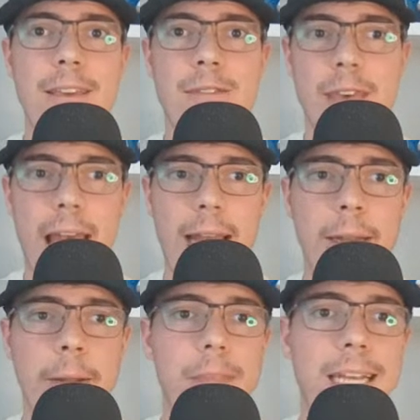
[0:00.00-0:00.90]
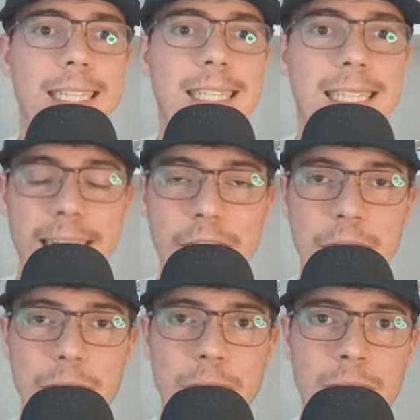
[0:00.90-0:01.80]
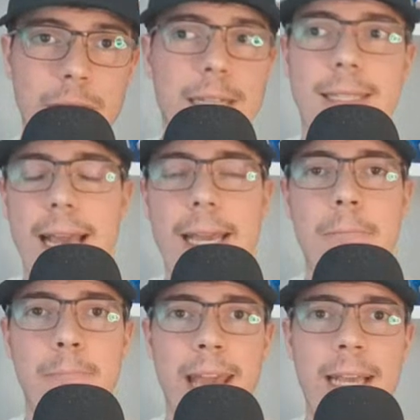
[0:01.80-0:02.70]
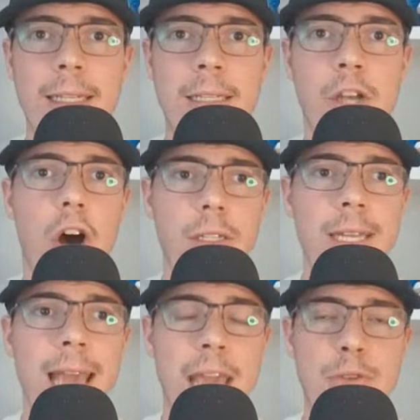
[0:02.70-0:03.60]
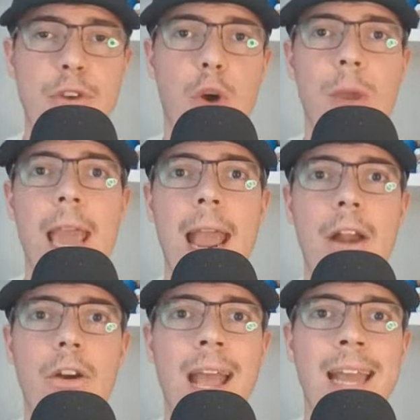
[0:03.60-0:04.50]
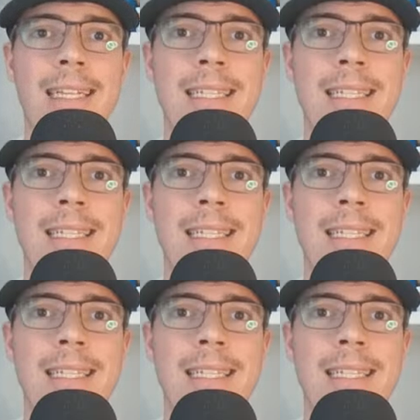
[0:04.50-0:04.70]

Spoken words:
He then steals second base, causing a throwing error,